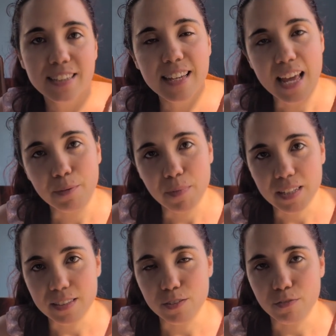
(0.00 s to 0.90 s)
10
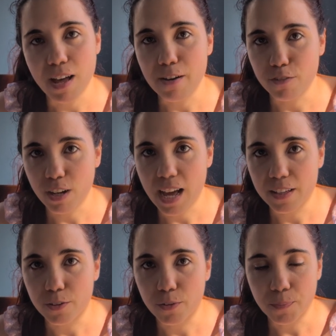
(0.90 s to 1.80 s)
ml of
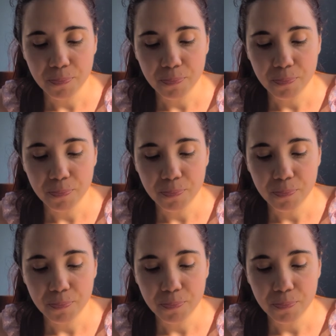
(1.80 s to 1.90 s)
avocado.